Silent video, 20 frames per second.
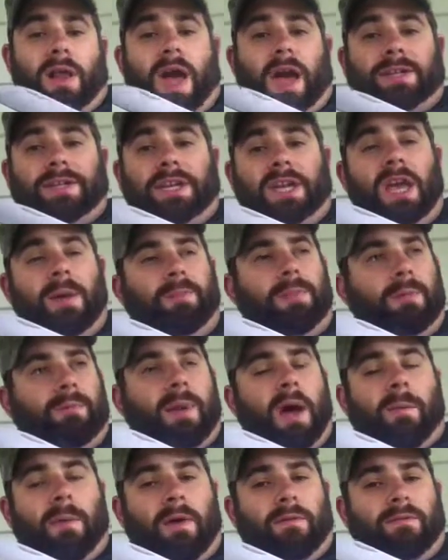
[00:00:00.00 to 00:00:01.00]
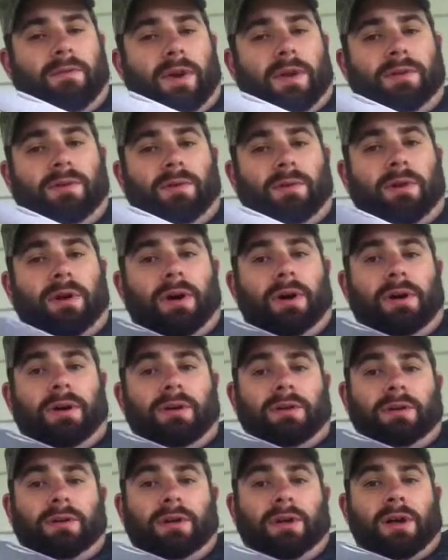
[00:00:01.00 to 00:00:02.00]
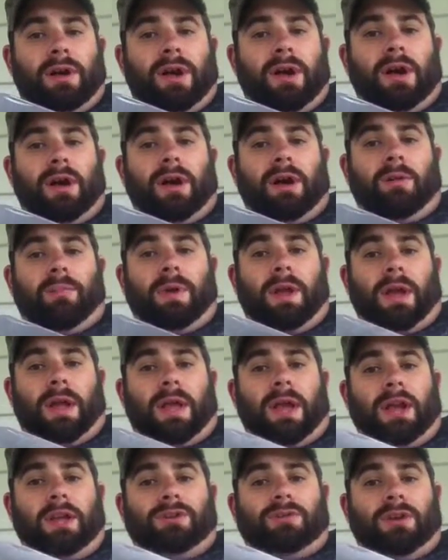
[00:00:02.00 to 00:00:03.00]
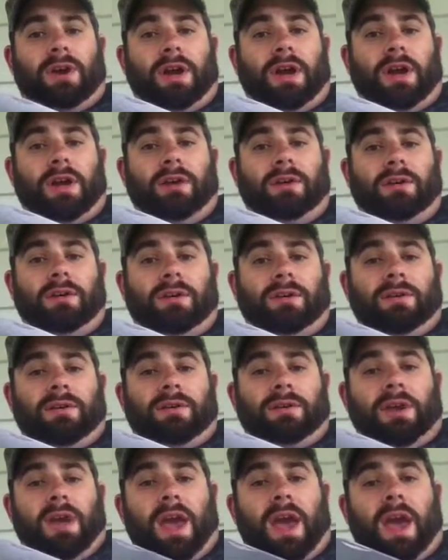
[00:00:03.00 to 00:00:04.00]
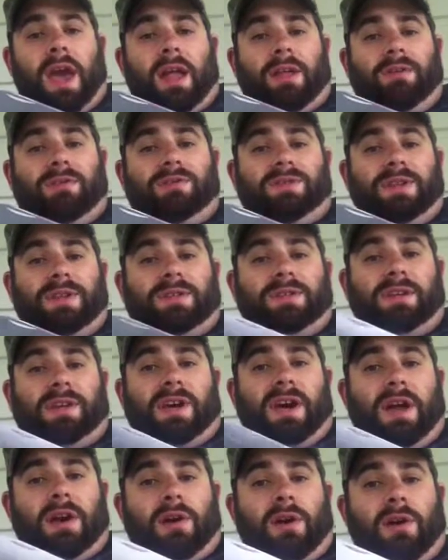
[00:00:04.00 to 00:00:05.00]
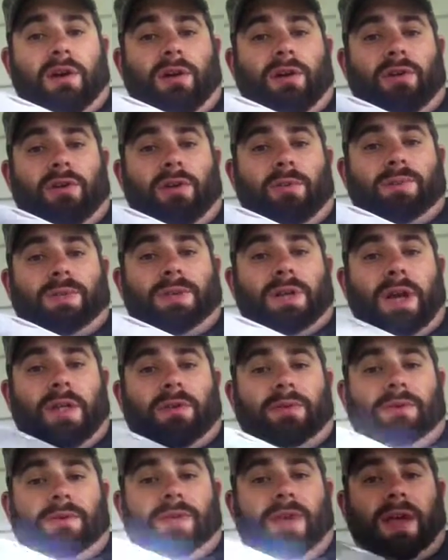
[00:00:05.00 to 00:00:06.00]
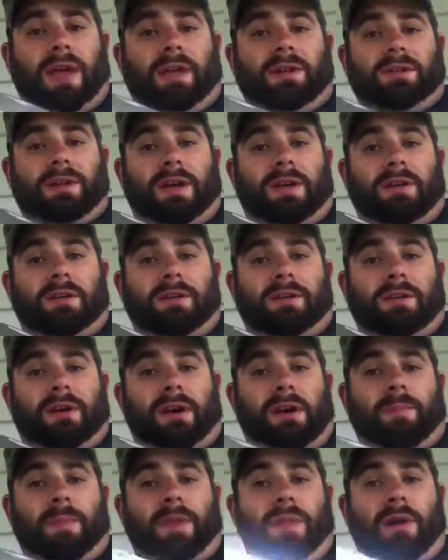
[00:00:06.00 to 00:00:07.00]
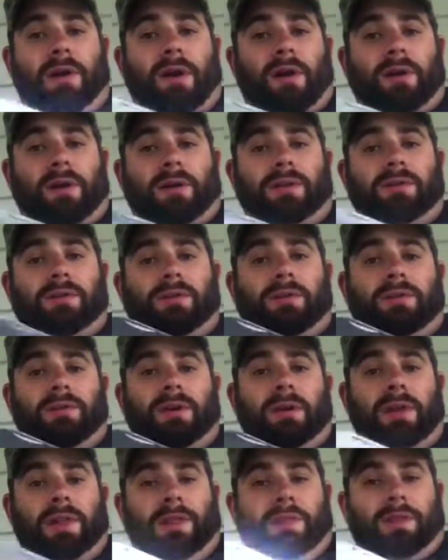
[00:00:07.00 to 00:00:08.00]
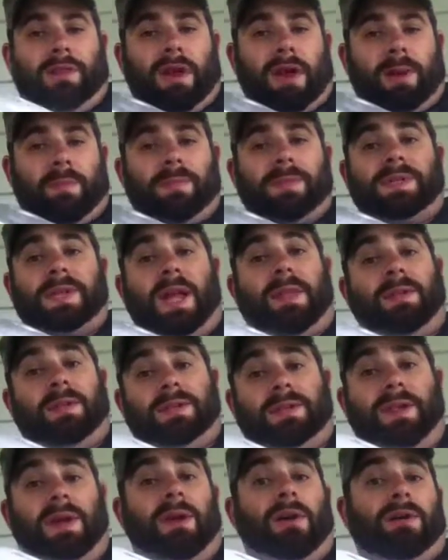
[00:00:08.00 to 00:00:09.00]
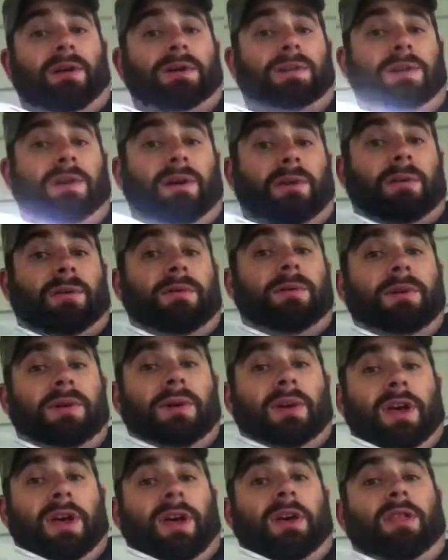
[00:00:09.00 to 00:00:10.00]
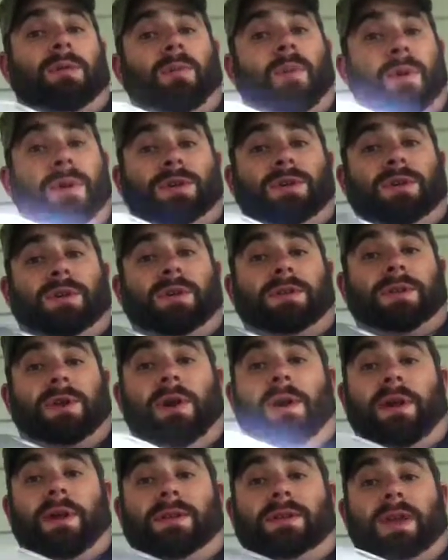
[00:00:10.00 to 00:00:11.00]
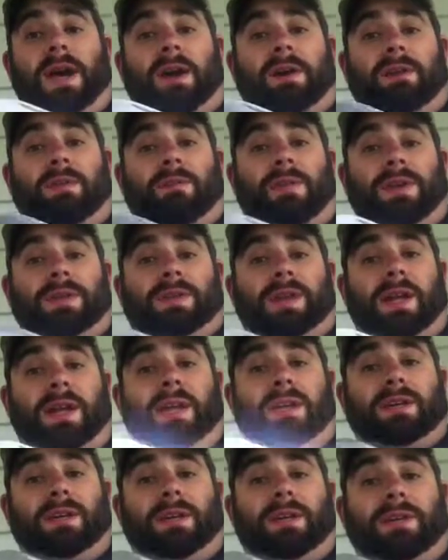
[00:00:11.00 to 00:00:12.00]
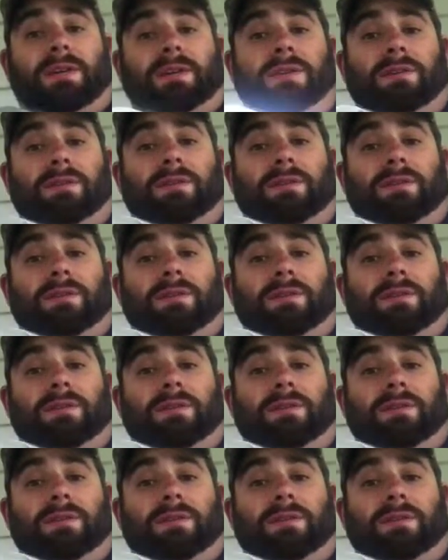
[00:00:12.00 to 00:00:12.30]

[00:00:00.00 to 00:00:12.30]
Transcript: I actually keep it by my front door in a key tray, and use this to cut herbs and other things in the garden. Stainless steel, so the moisture doesn't hurt it. It's not going to rust that easy.